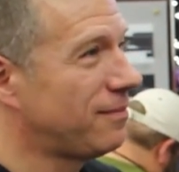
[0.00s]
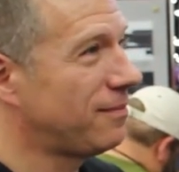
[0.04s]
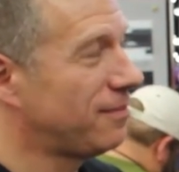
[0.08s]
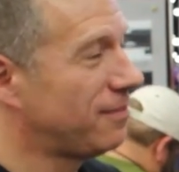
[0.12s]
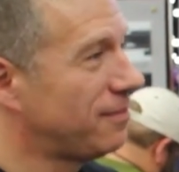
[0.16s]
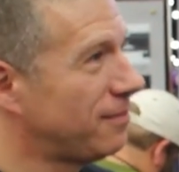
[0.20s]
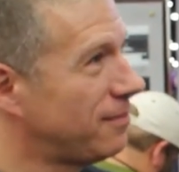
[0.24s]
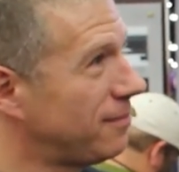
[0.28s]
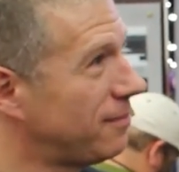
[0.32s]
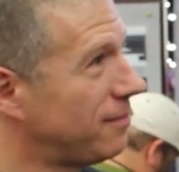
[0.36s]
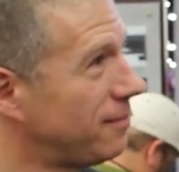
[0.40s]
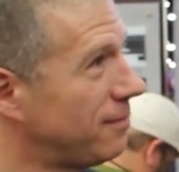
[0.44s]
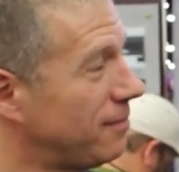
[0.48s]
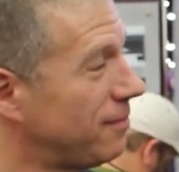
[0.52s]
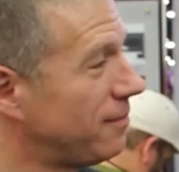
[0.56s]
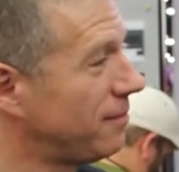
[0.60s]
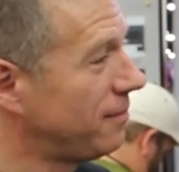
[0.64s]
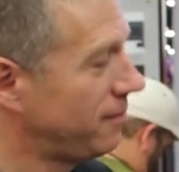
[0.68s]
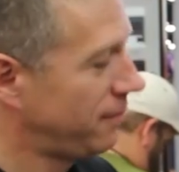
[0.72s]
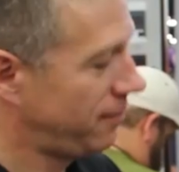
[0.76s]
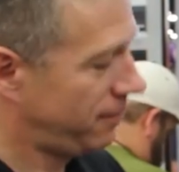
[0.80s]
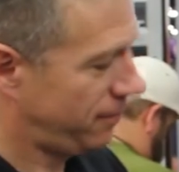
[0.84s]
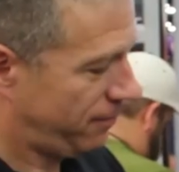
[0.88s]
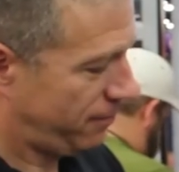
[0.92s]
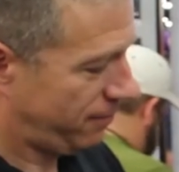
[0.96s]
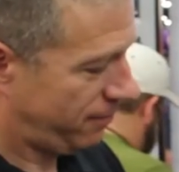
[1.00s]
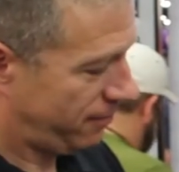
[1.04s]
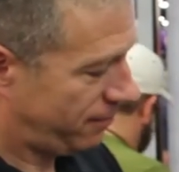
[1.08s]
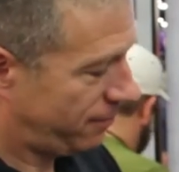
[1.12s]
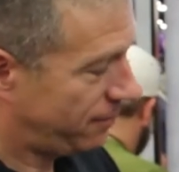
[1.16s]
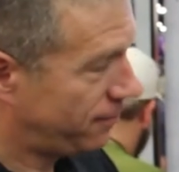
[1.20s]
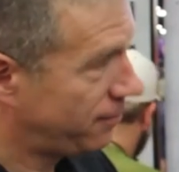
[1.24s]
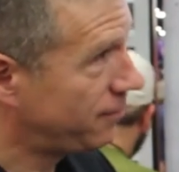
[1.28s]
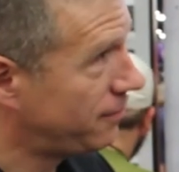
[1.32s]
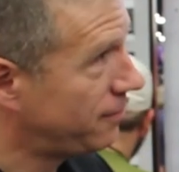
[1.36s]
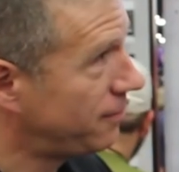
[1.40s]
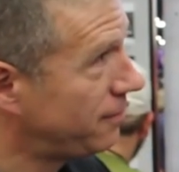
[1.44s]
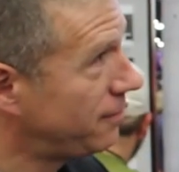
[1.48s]

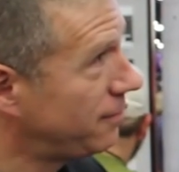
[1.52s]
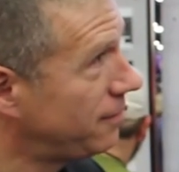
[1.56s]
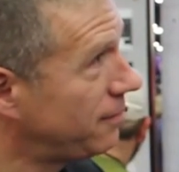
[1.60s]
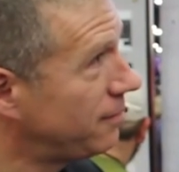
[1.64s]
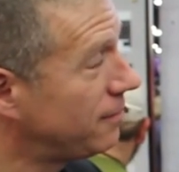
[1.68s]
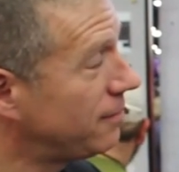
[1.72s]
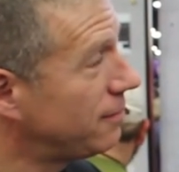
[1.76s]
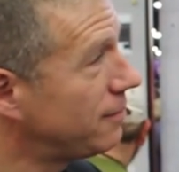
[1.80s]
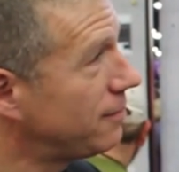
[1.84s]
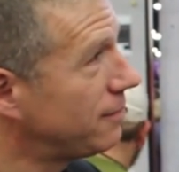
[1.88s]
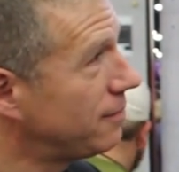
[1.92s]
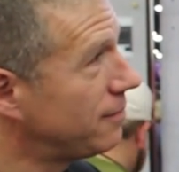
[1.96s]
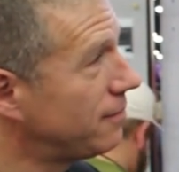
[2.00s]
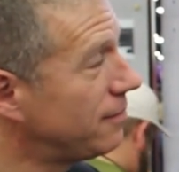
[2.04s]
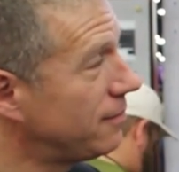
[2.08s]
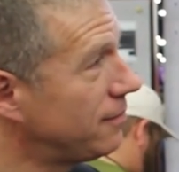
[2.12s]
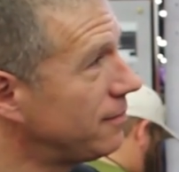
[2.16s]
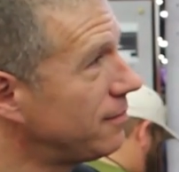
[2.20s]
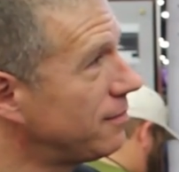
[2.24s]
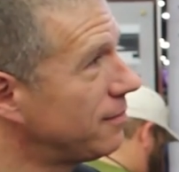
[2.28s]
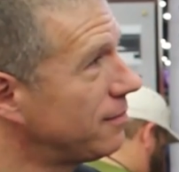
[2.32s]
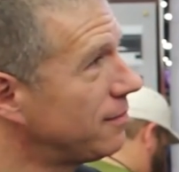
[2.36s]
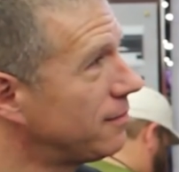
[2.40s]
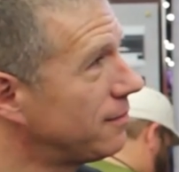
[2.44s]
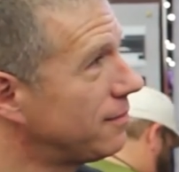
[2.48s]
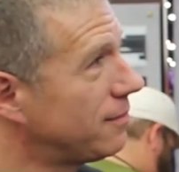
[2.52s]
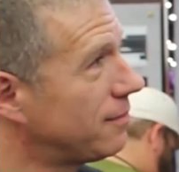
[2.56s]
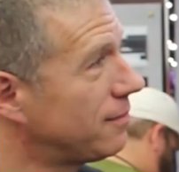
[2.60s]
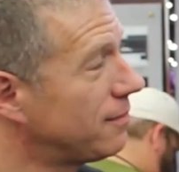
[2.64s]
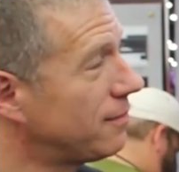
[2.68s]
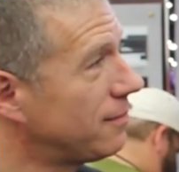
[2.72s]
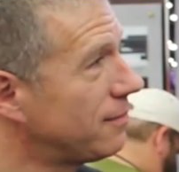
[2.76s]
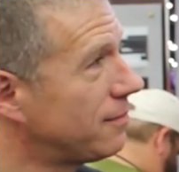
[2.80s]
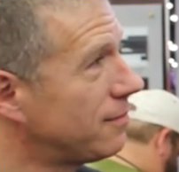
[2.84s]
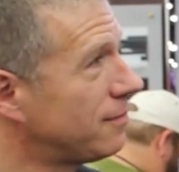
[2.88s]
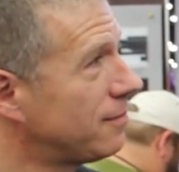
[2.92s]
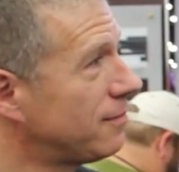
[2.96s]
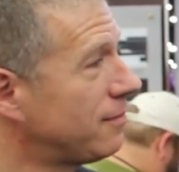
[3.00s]

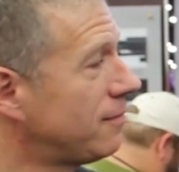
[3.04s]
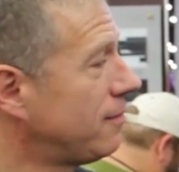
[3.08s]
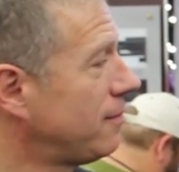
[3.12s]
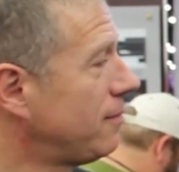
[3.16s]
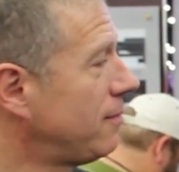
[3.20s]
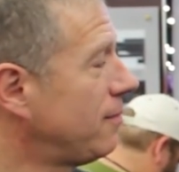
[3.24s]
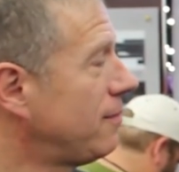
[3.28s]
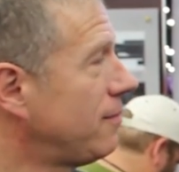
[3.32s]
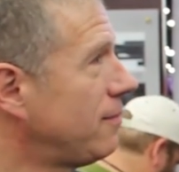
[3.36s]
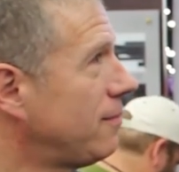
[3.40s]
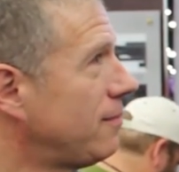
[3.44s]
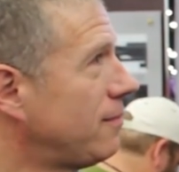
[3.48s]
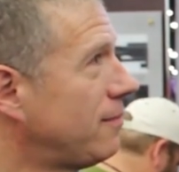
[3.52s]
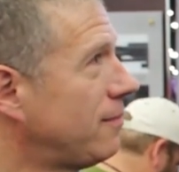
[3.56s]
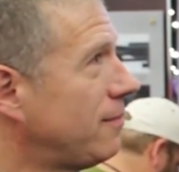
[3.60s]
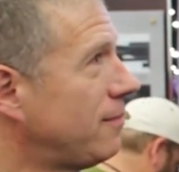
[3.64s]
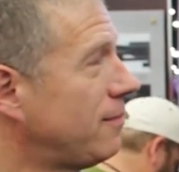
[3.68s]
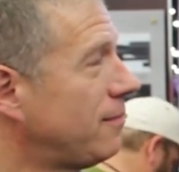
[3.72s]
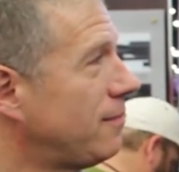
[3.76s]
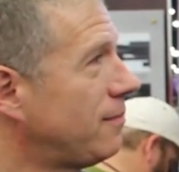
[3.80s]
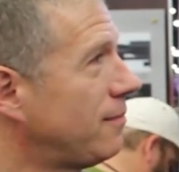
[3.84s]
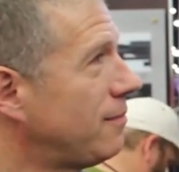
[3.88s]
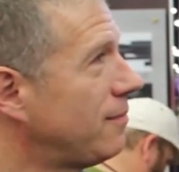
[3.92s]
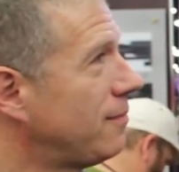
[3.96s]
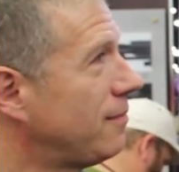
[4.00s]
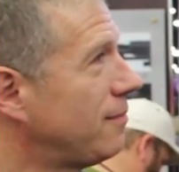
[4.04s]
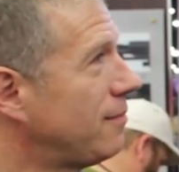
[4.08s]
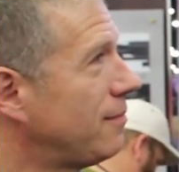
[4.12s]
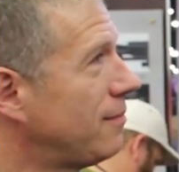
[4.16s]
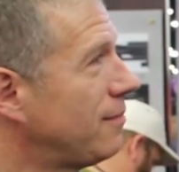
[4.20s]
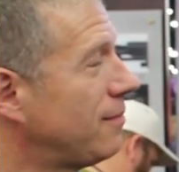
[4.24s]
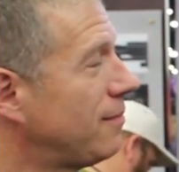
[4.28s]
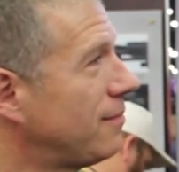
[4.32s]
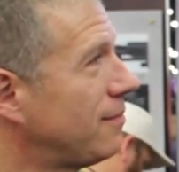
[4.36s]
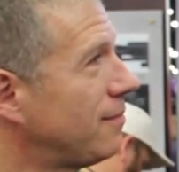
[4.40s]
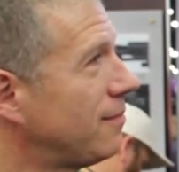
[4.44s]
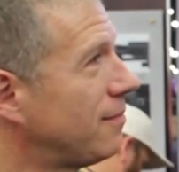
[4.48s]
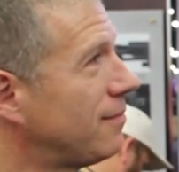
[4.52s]

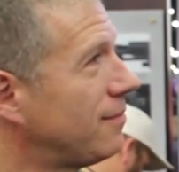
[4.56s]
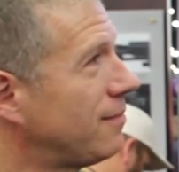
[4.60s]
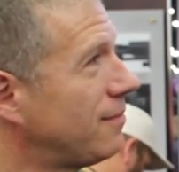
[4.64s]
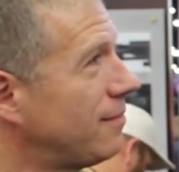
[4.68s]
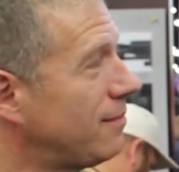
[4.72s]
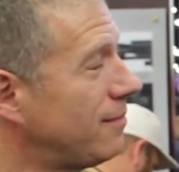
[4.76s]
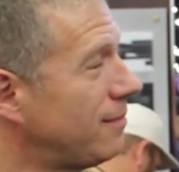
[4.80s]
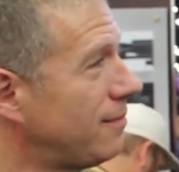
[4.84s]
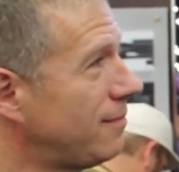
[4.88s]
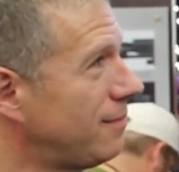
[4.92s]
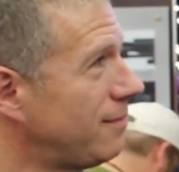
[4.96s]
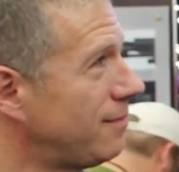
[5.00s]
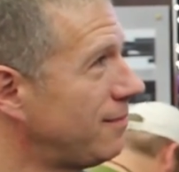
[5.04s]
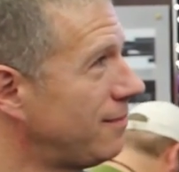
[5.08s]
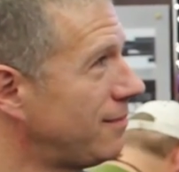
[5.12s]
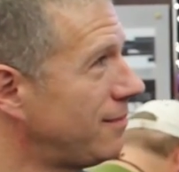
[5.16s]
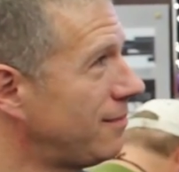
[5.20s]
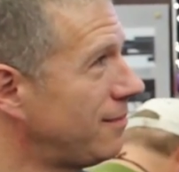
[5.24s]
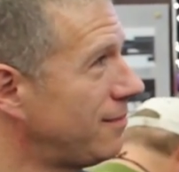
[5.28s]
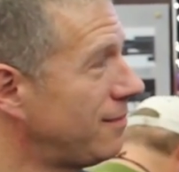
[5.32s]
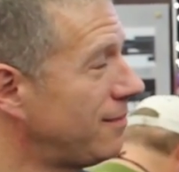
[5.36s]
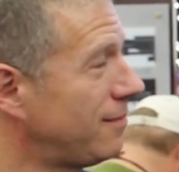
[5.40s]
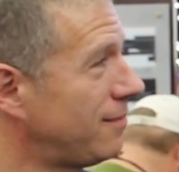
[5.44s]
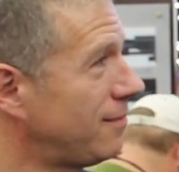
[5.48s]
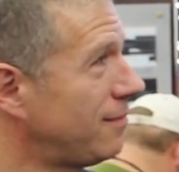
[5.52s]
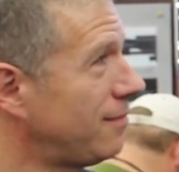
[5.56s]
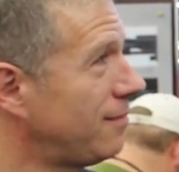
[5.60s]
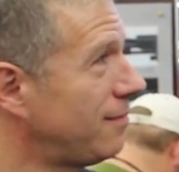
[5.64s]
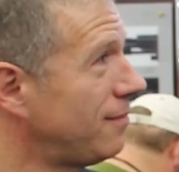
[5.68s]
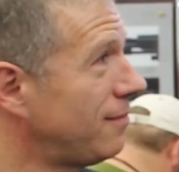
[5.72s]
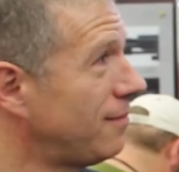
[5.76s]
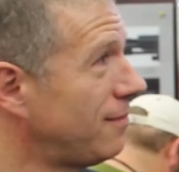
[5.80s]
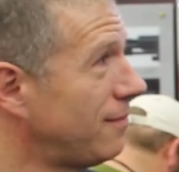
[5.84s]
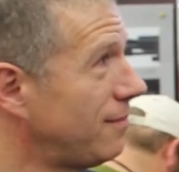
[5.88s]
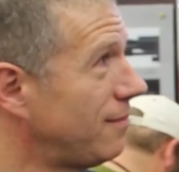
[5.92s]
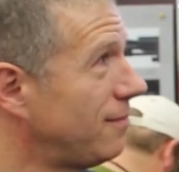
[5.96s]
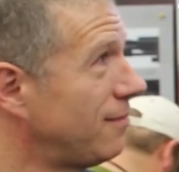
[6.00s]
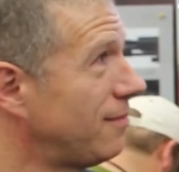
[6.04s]

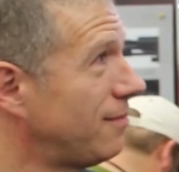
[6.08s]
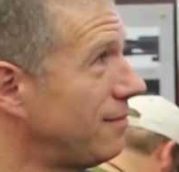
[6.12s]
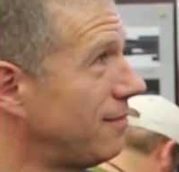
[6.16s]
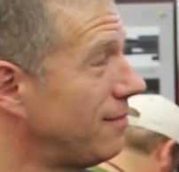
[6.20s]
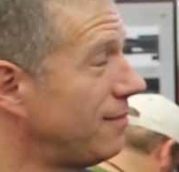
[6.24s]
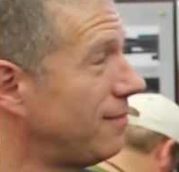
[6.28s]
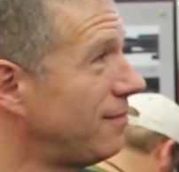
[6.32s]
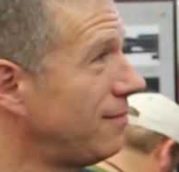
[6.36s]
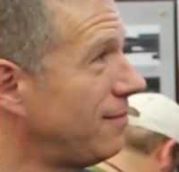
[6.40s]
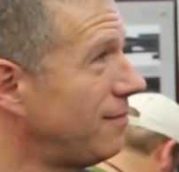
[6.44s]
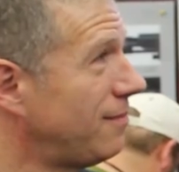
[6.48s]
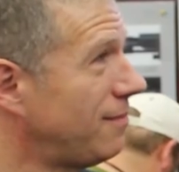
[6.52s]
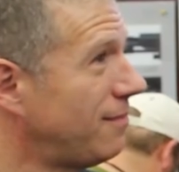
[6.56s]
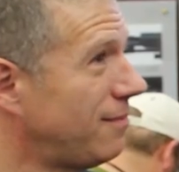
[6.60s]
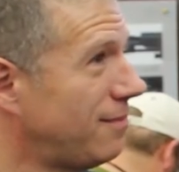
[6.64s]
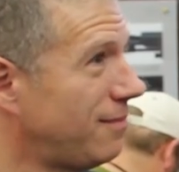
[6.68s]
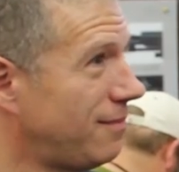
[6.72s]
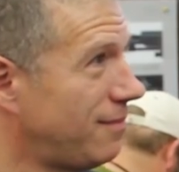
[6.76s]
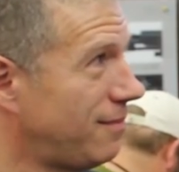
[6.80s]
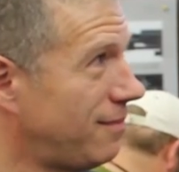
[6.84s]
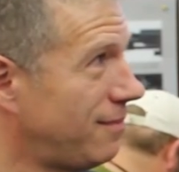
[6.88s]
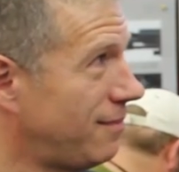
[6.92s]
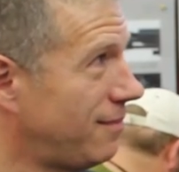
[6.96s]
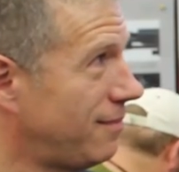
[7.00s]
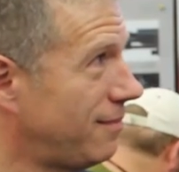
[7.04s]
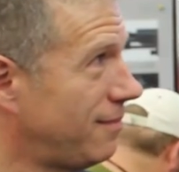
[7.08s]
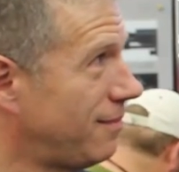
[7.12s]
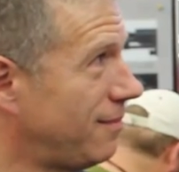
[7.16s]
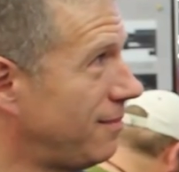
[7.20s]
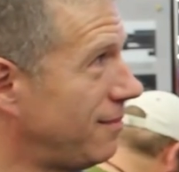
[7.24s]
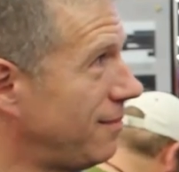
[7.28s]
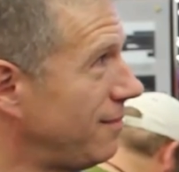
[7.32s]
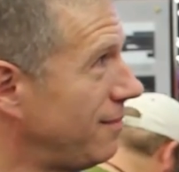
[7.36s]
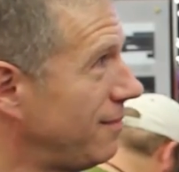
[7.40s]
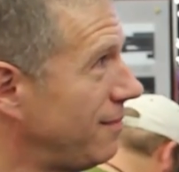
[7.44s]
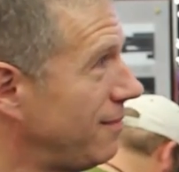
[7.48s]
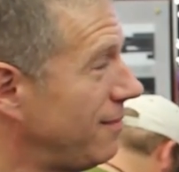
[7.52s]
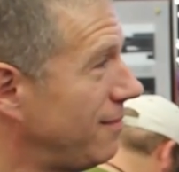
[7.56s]

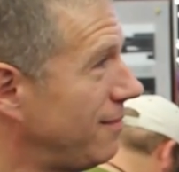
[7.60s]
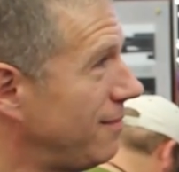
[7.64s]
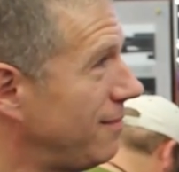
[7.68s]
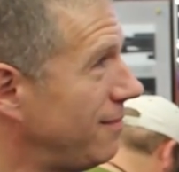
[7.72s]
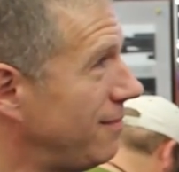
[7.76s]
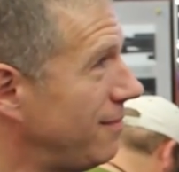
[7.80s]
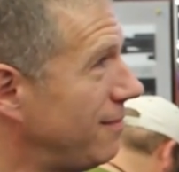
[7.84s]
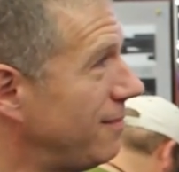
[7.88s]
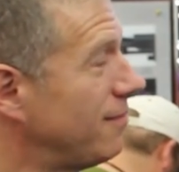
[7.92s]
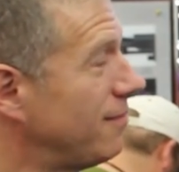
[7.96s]
This person isn't speaking.